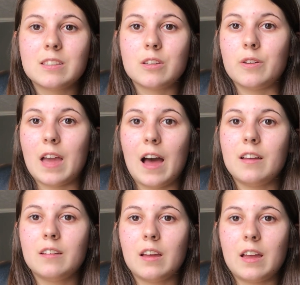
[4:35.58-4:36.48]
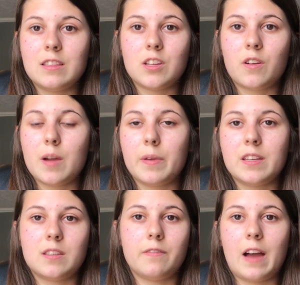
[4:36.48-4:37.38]
So yeah, it's a great
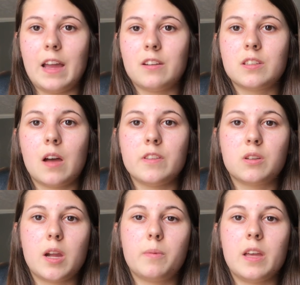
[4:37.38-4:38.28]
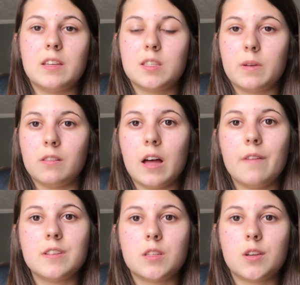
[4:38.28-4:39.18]
place to find yourself. It's a great place to be
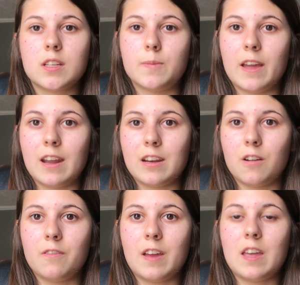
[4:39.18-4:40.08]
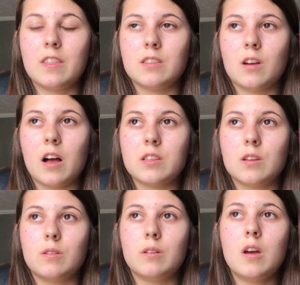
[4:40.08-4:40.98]
loved and to expand on your faith and to
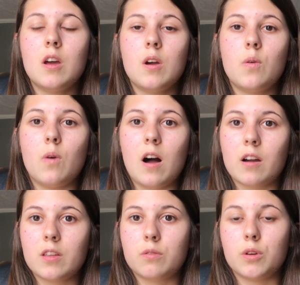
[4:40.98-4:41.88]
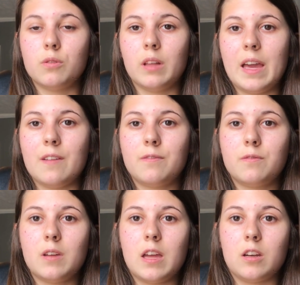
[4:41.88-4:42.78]
also walk through life
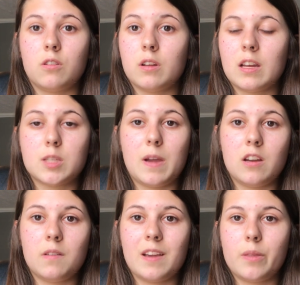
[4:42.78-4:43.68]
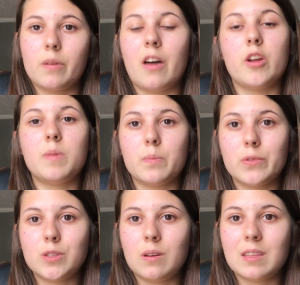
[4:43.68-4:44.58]
and expand your faith with other
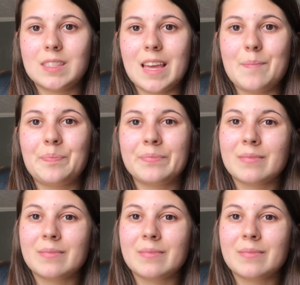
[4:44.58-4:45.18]
people doing the same.